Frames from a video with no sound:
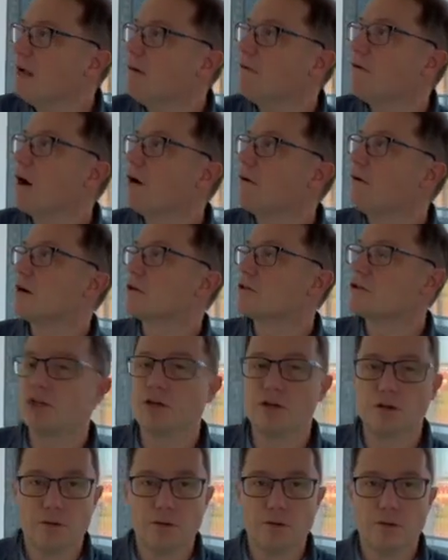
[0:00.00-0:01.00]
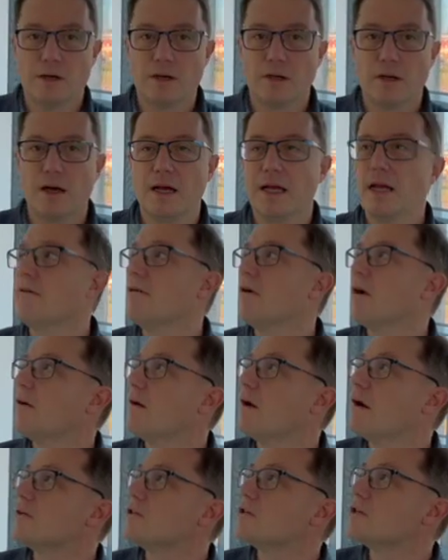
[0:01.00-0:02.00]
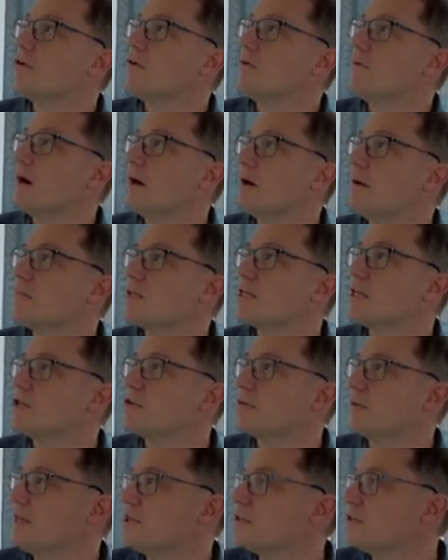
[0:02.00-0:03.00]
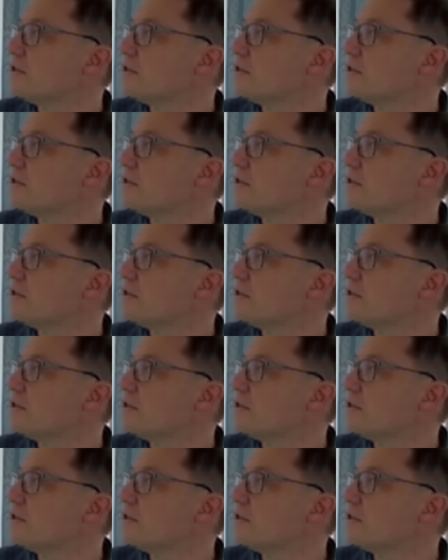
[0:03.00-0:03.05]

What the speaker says: are our two situations. So